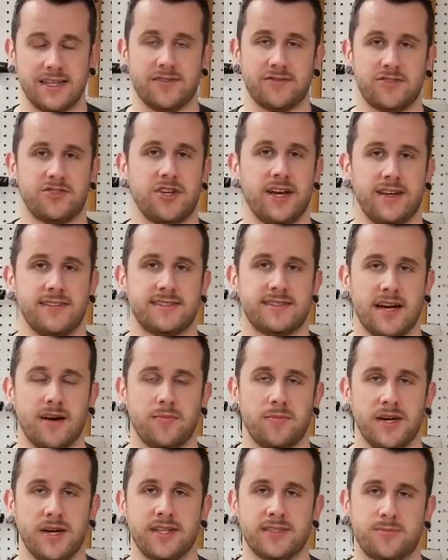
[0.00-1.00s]
I'm also very
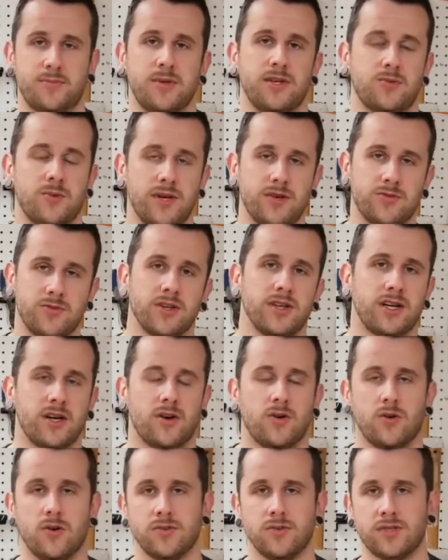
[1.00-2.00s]
excited to tackle the
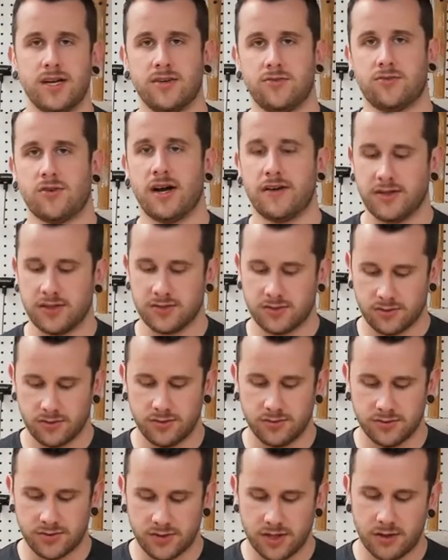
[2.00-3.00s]
practical part of this degree,
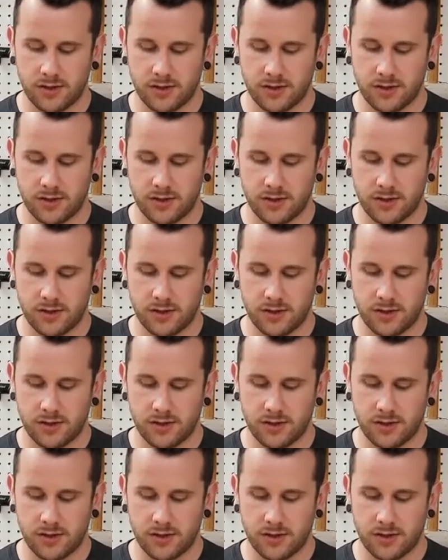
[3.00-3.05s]
which is